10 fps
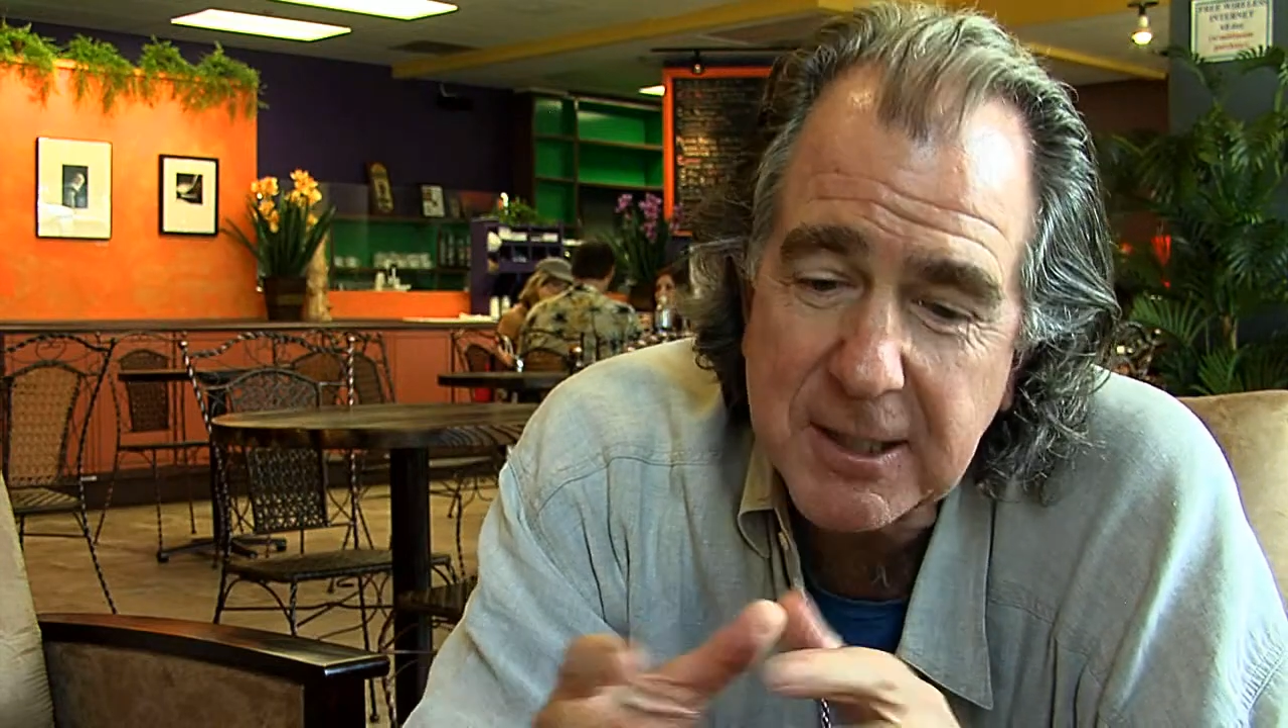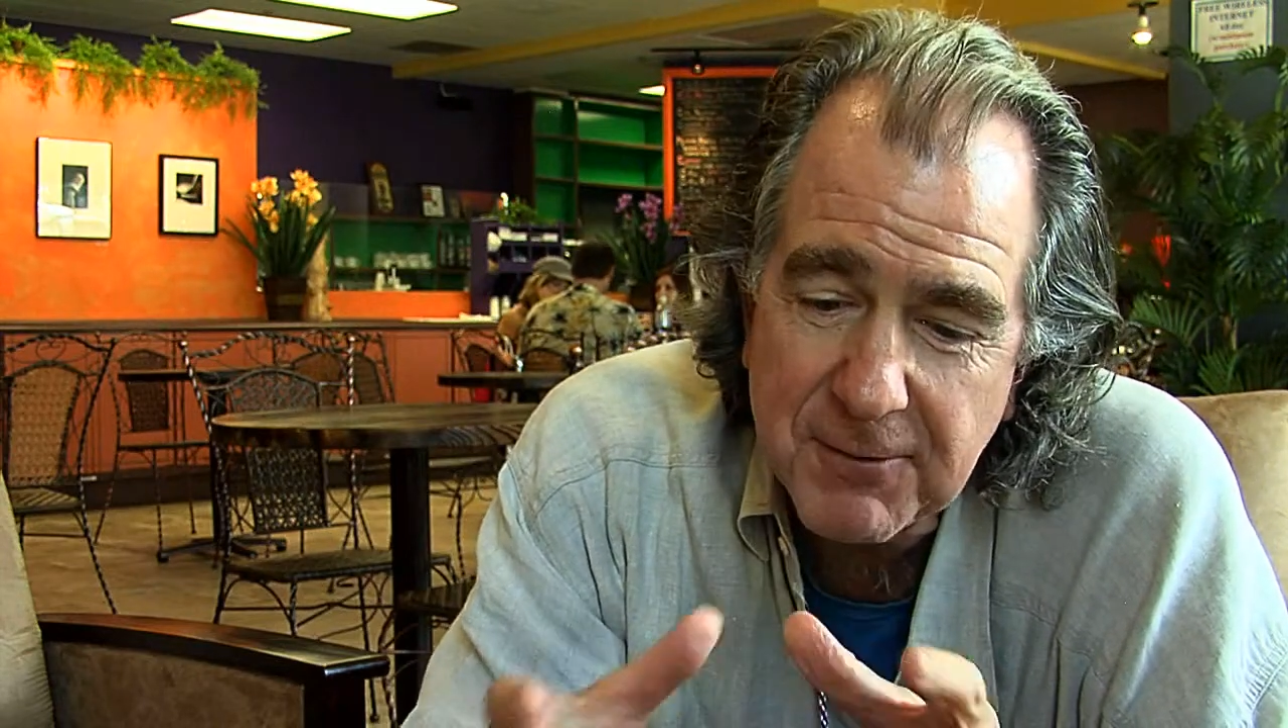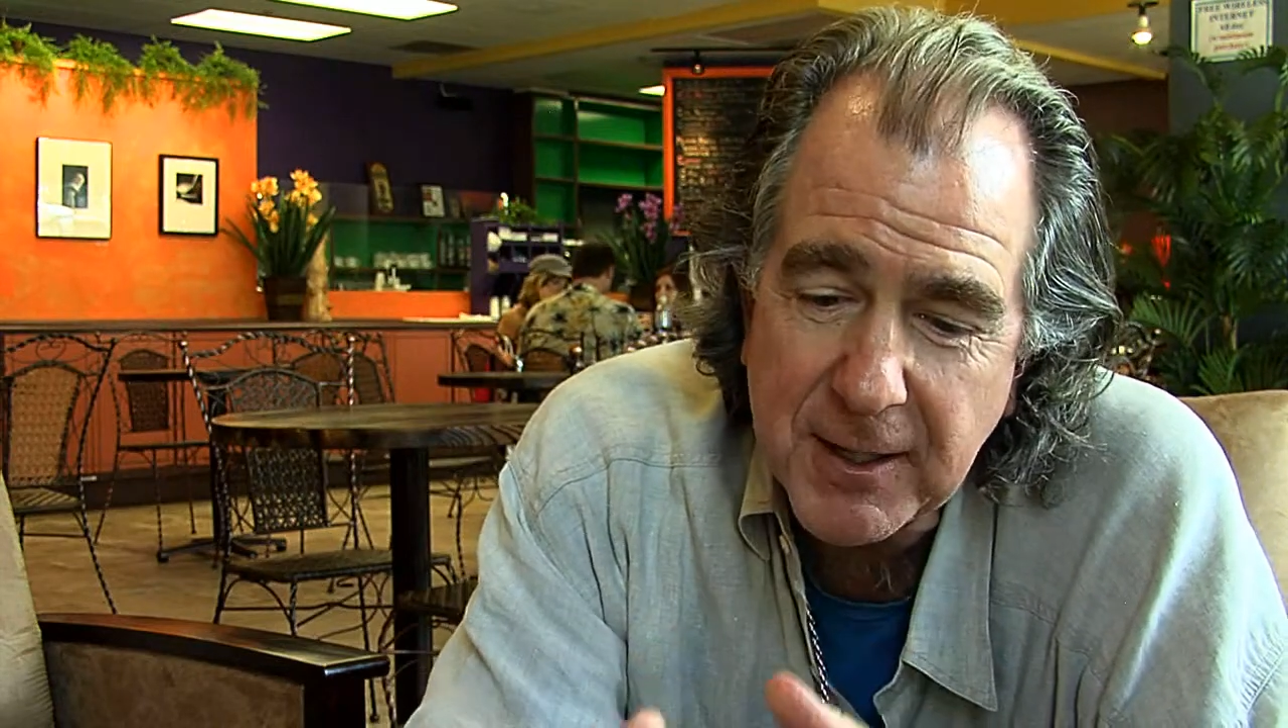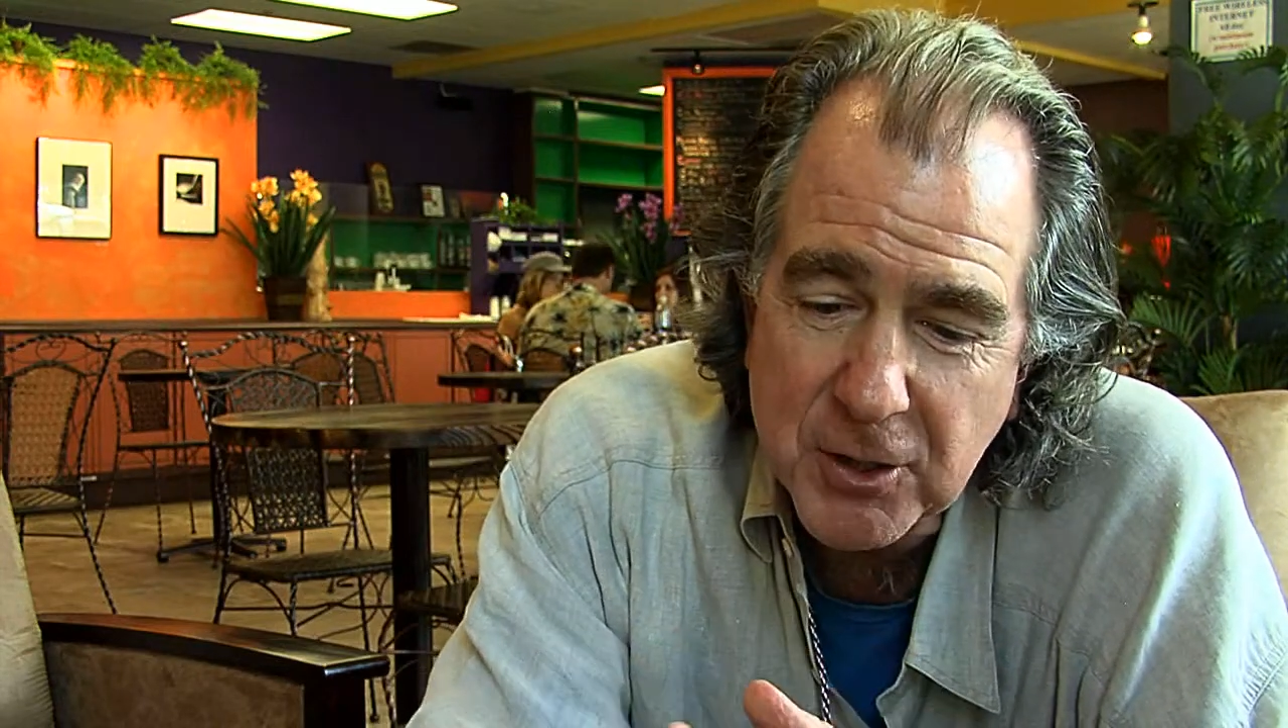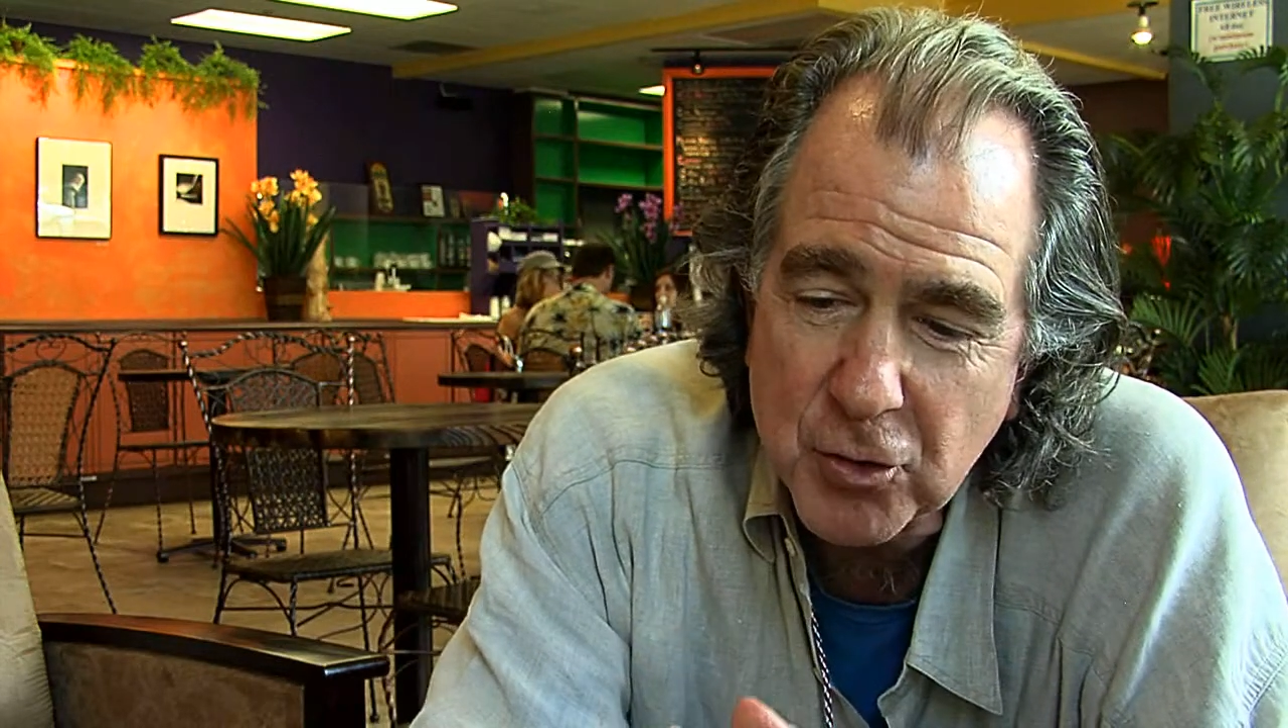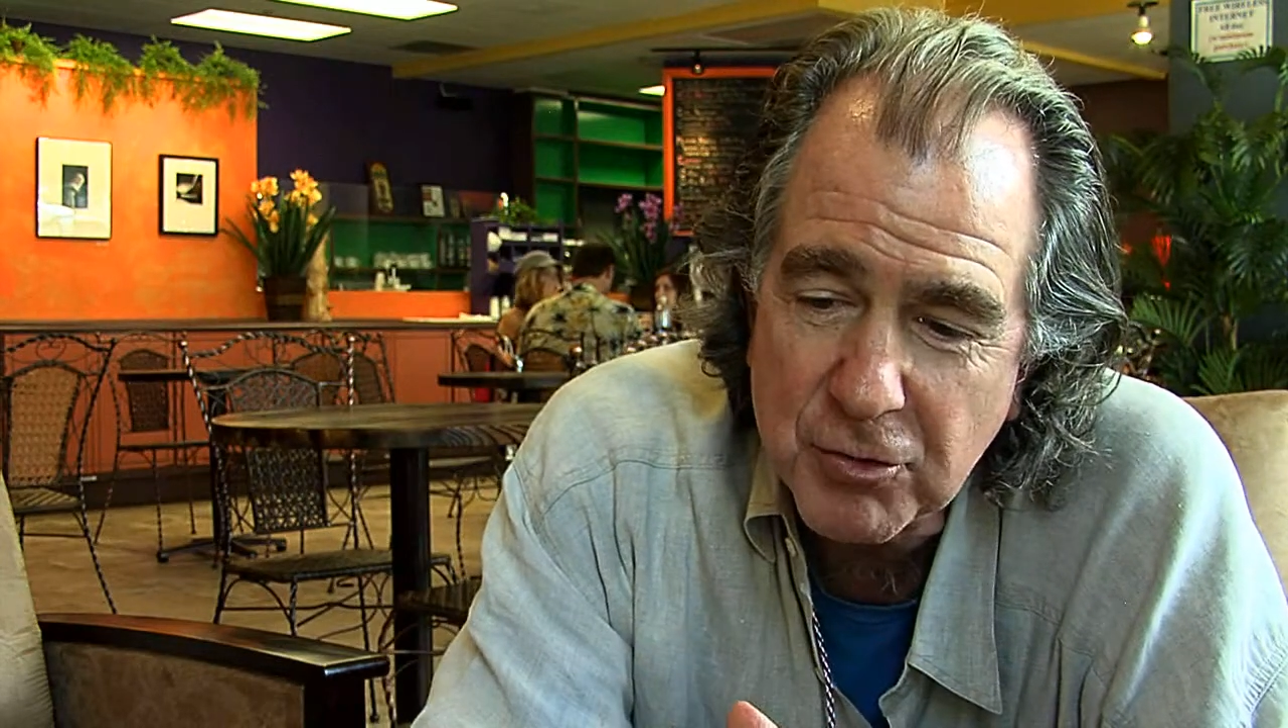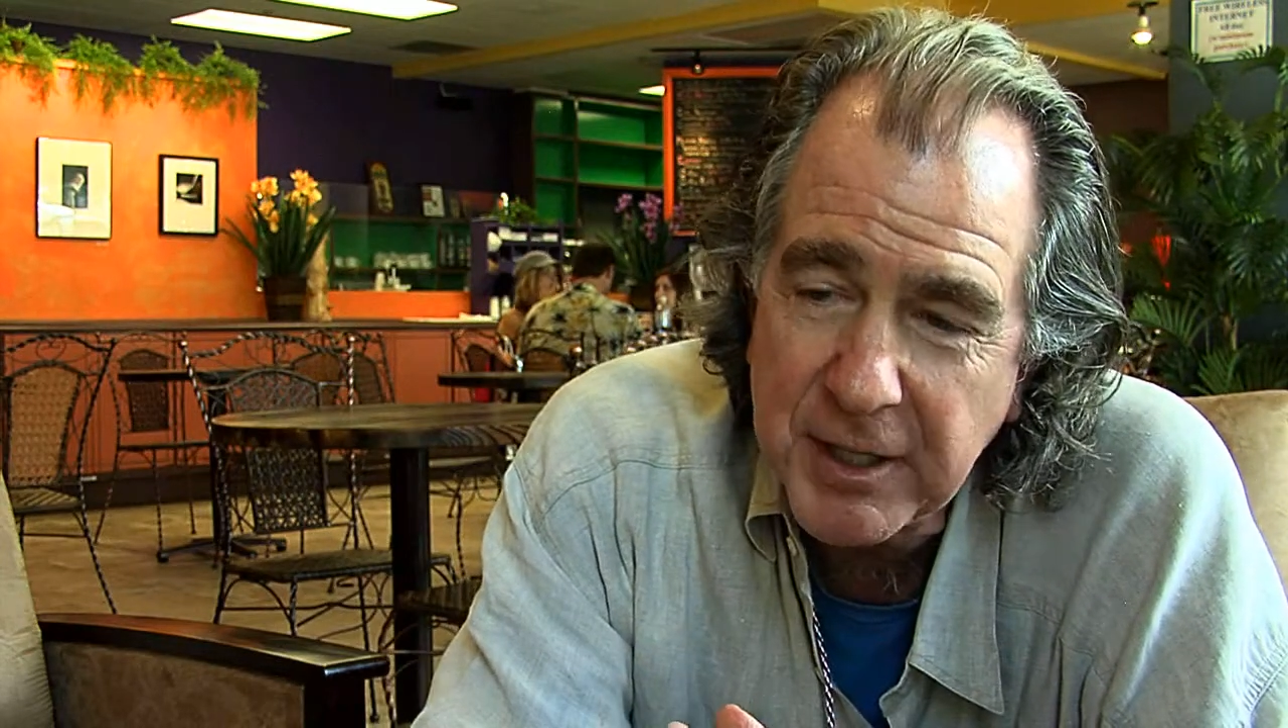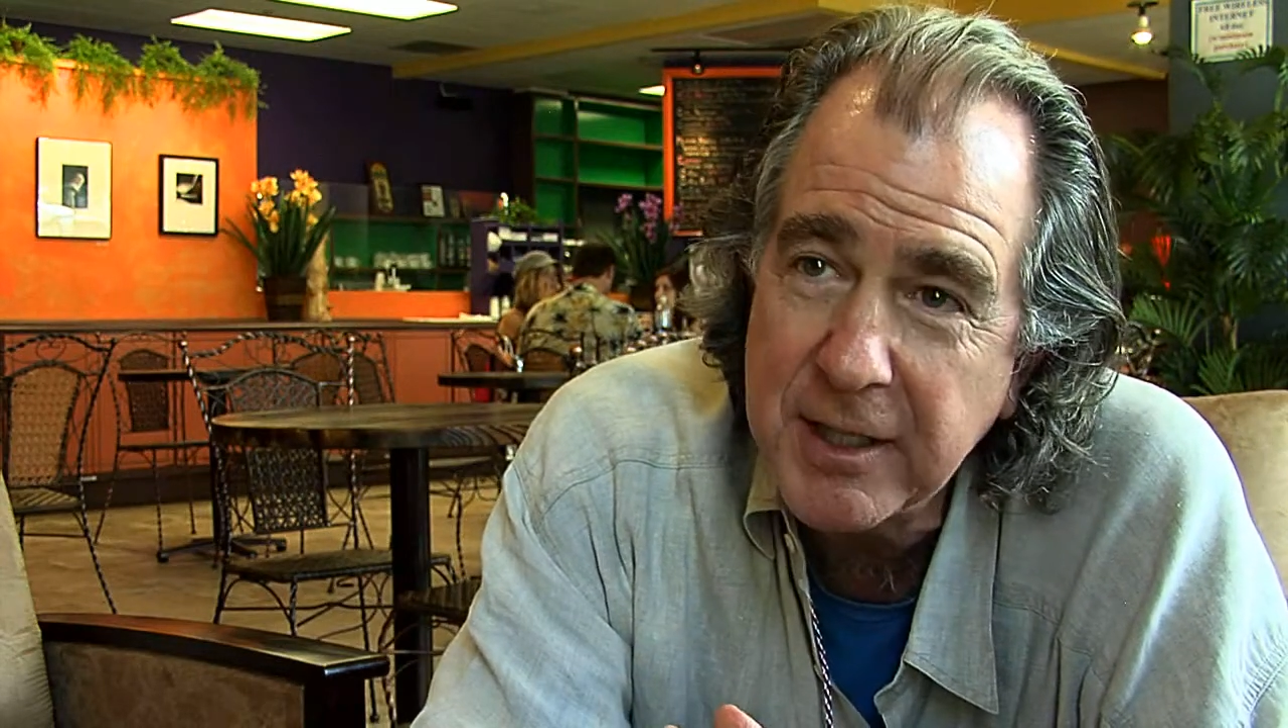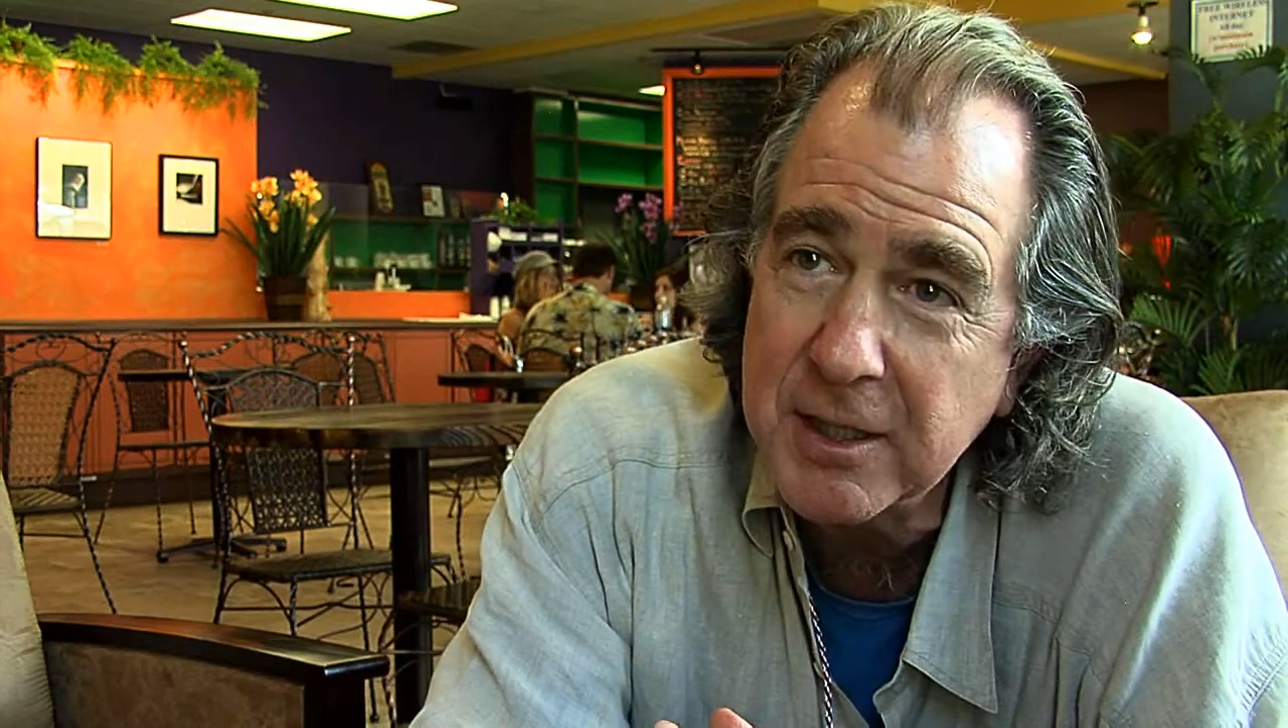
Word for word: if I could create